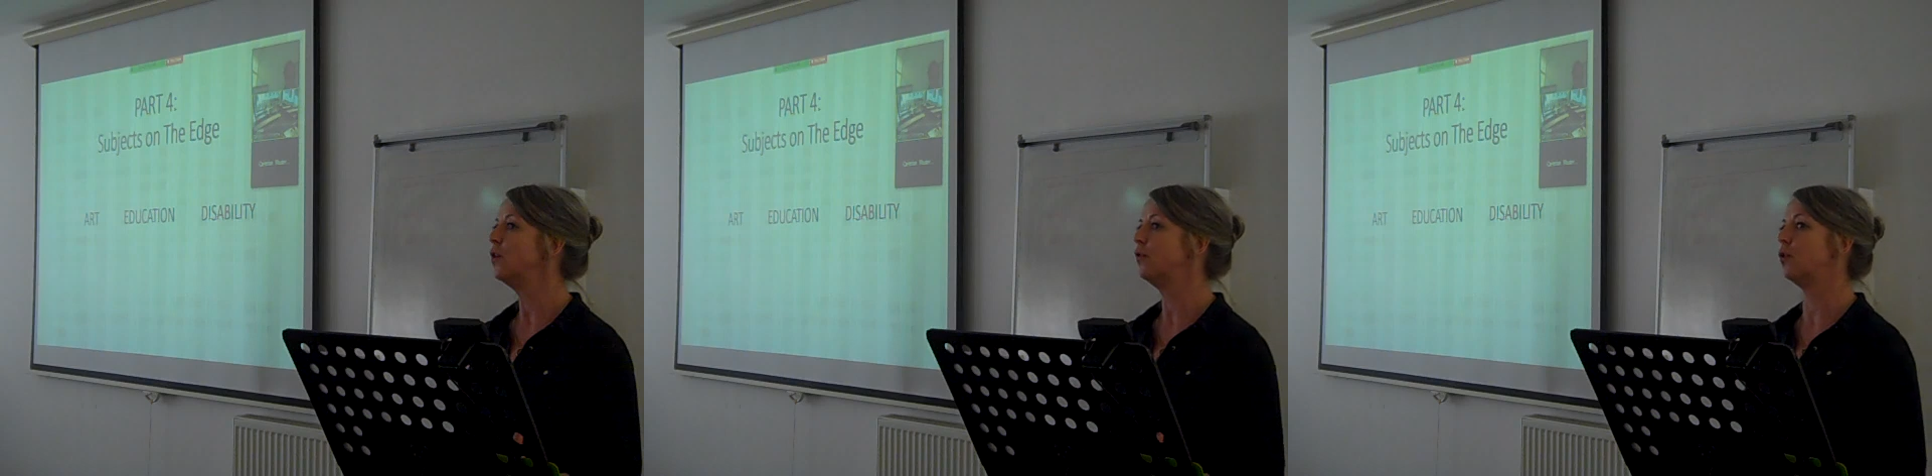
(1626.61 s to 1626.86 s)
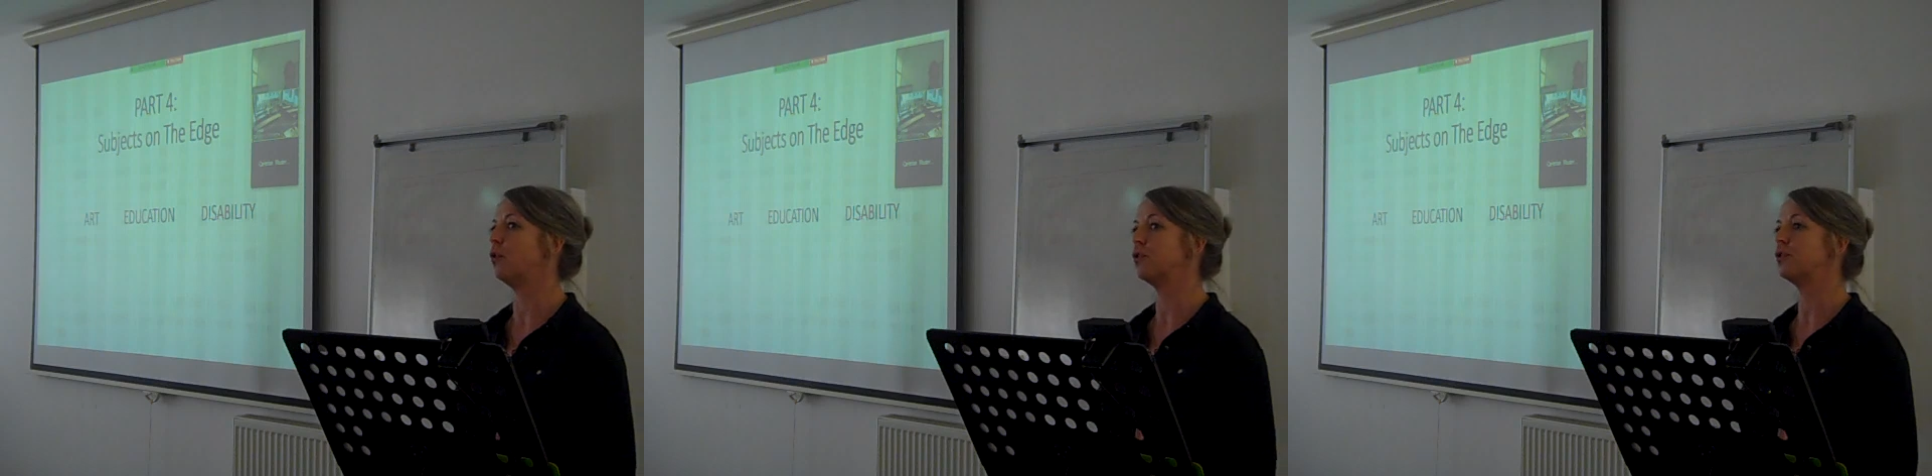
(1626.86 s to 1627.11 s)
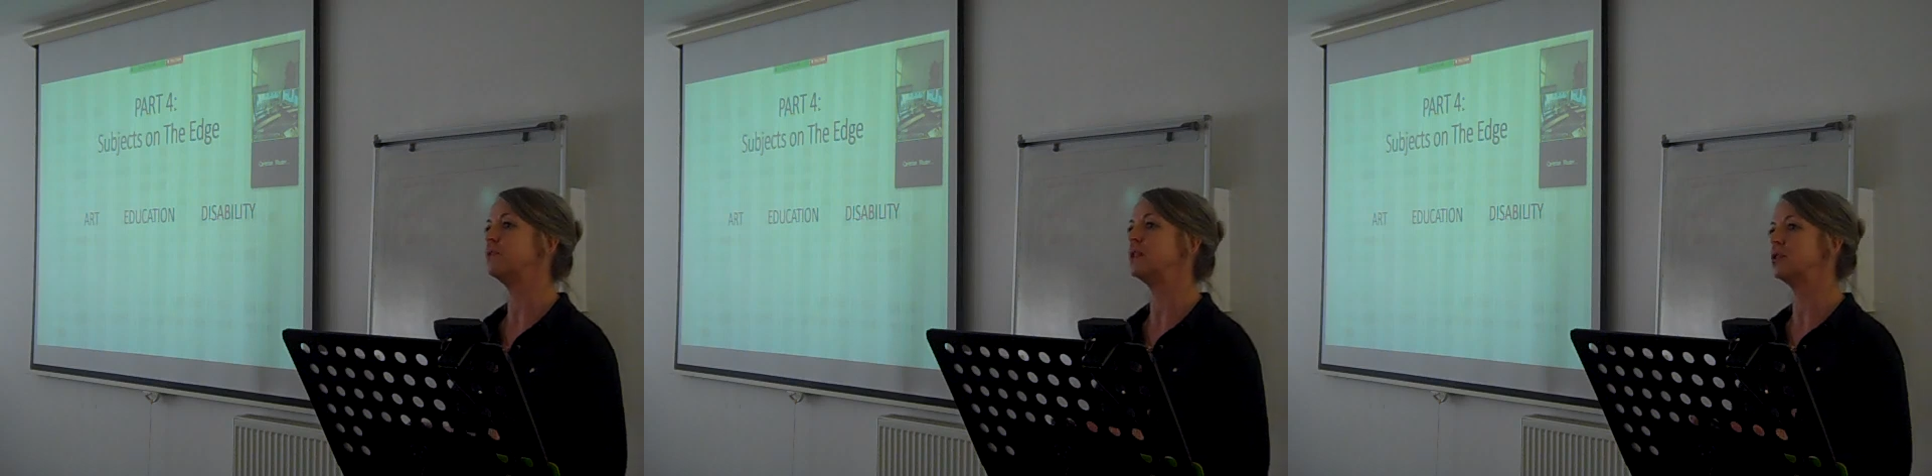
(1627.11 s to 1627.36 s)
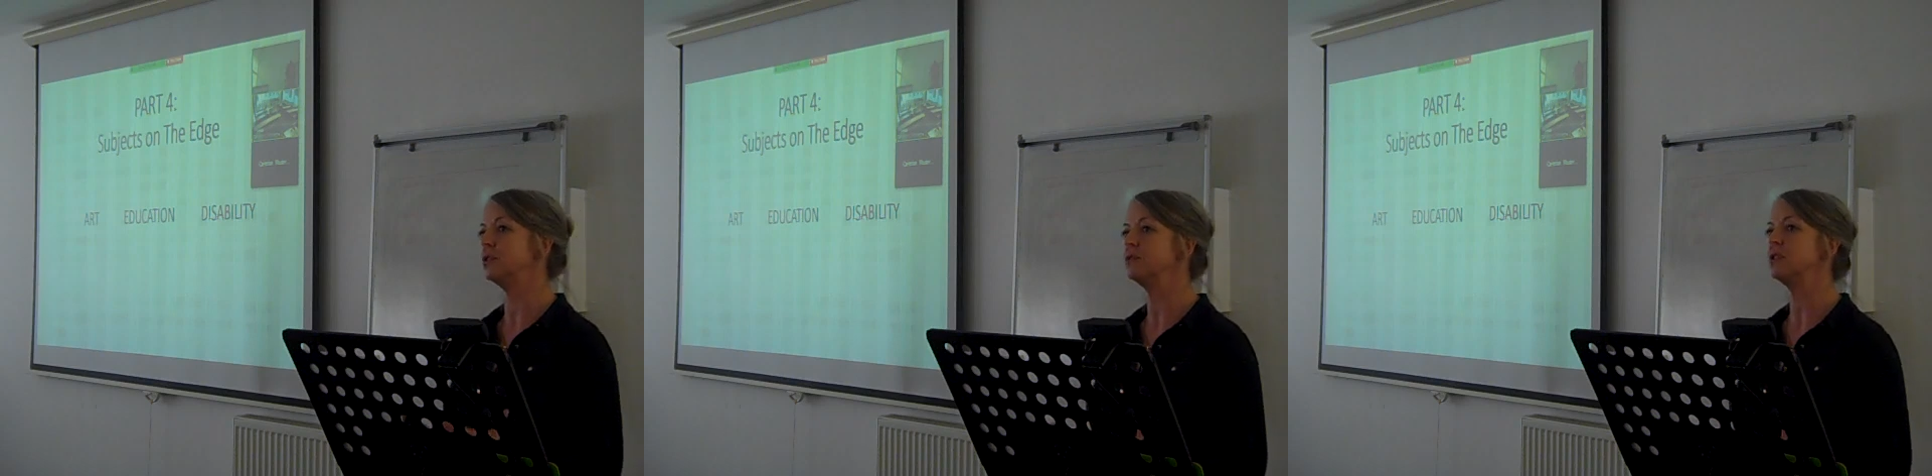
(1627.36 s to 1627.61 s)
for the
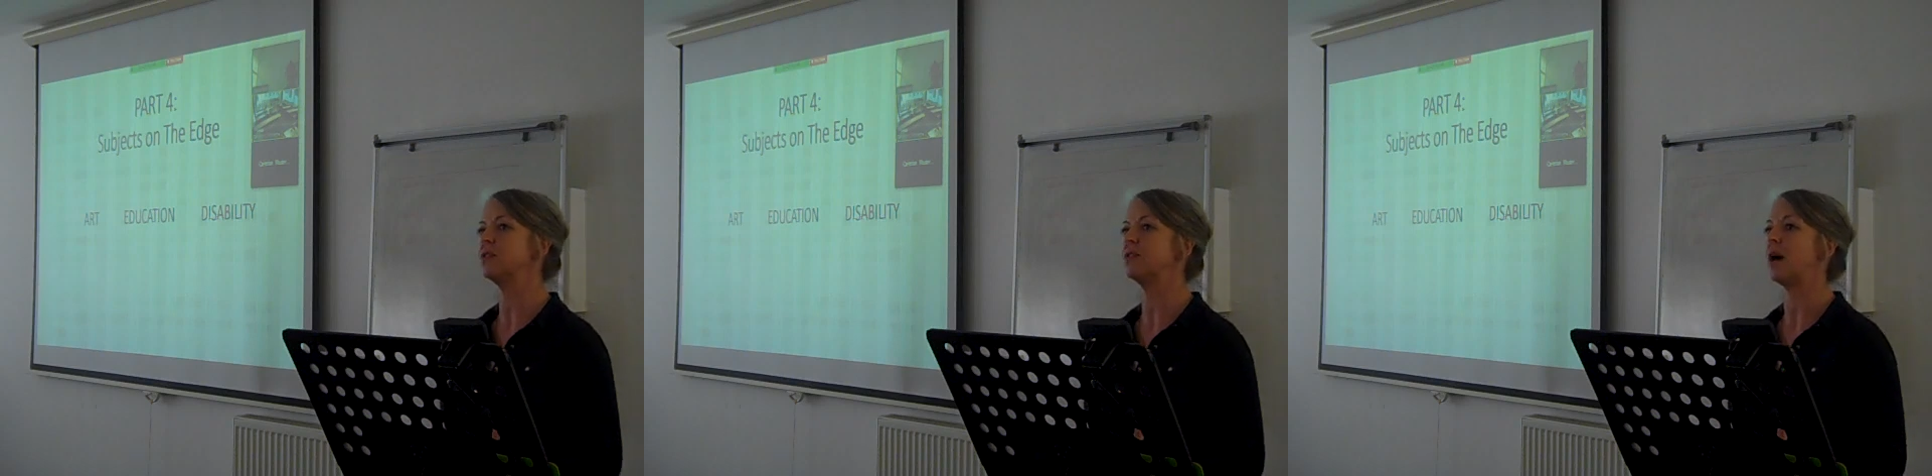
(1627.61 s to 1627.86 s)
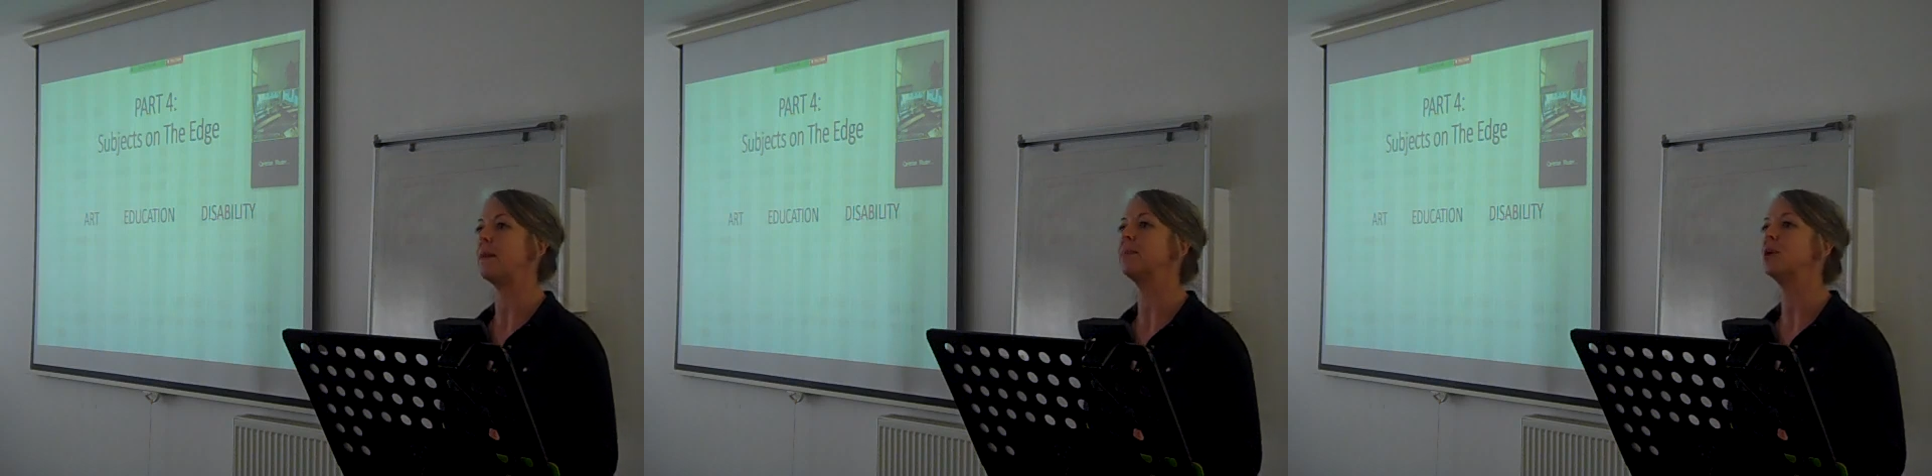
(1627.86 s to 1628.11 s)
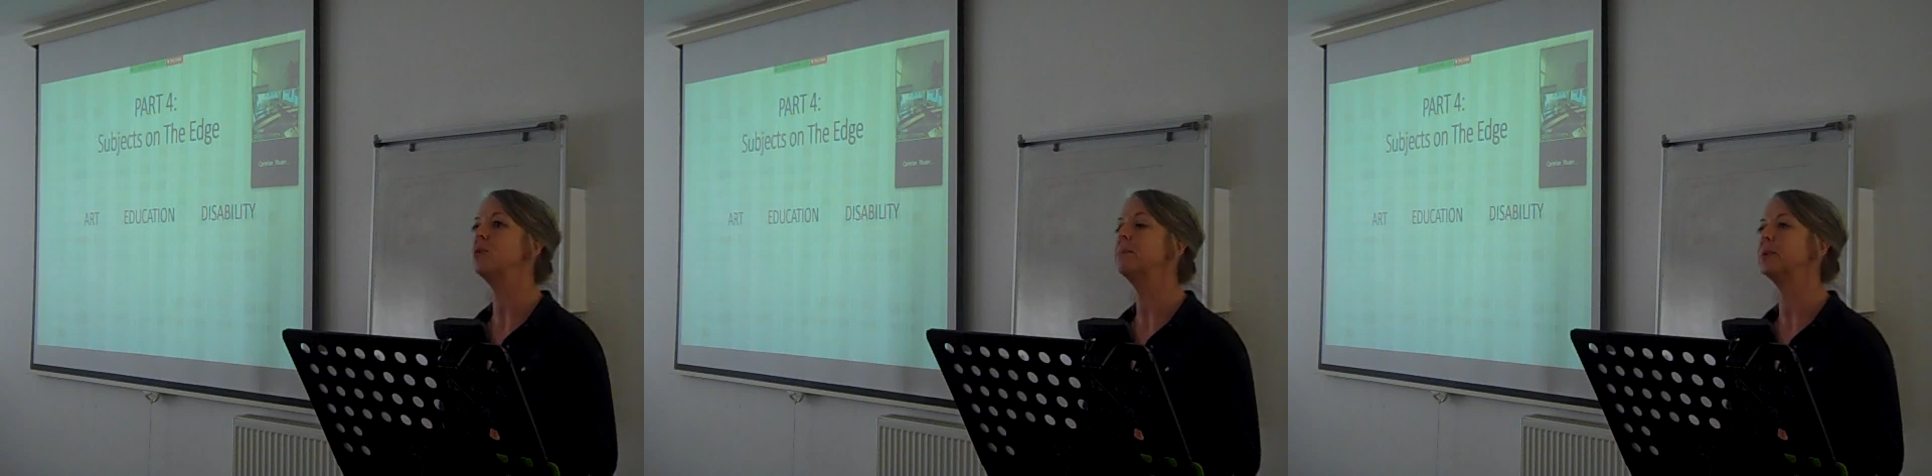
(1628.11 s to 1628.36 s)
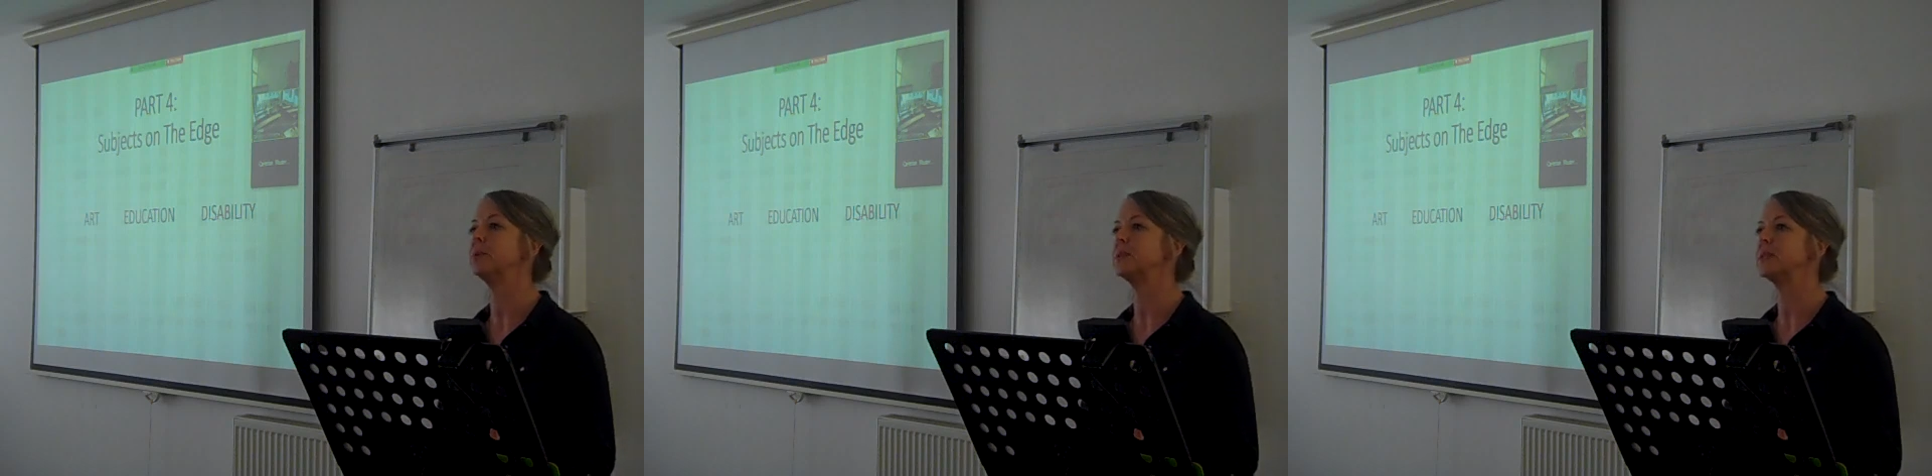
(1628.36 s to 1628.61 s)
results of their
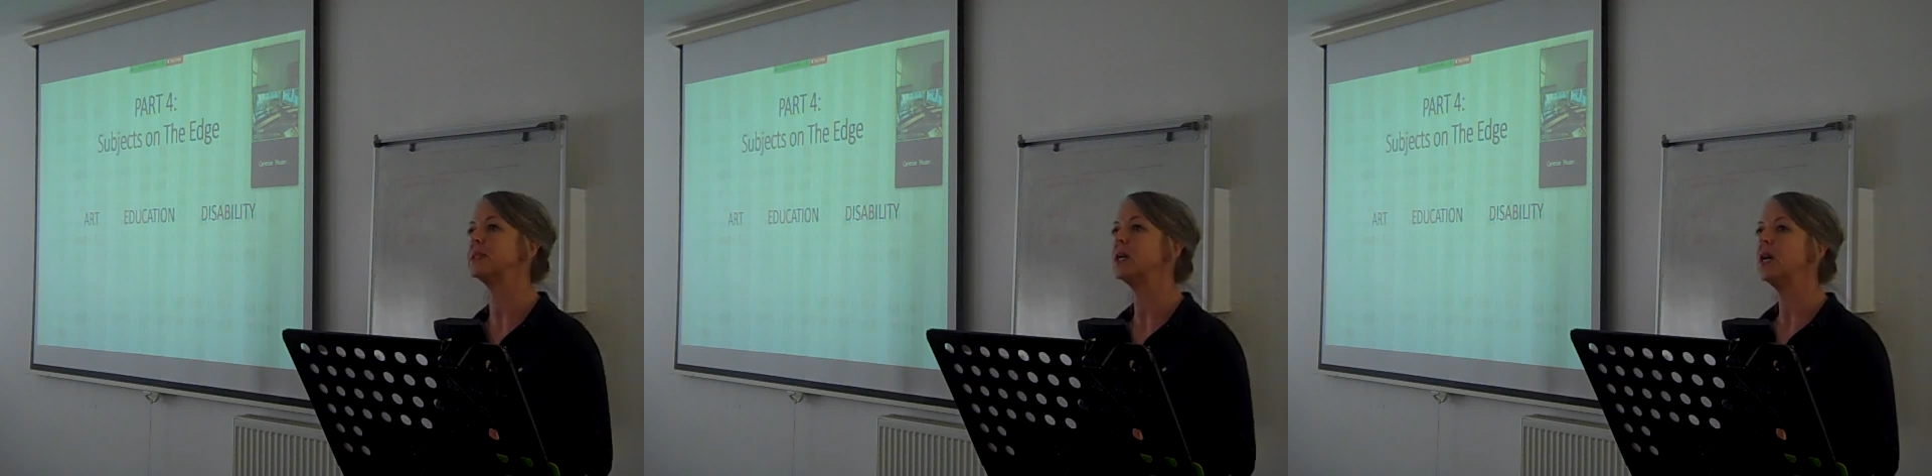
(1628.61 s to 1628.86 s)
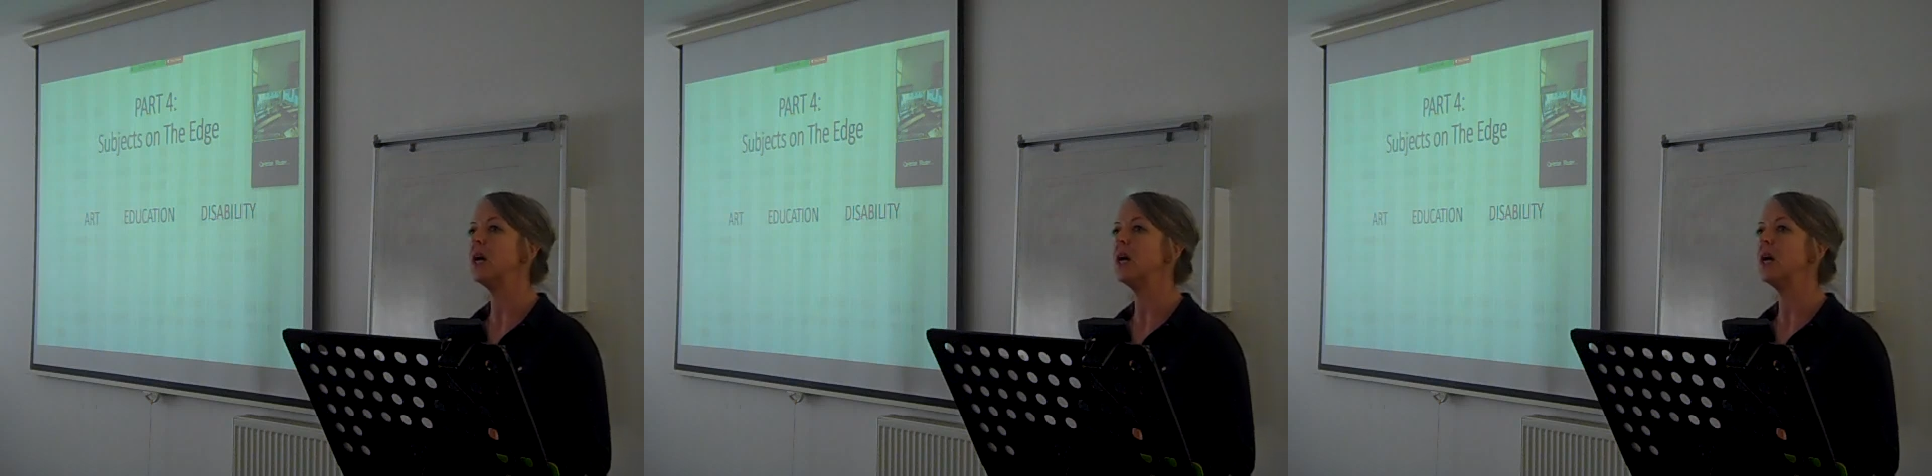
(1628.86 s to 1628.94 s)
pupils,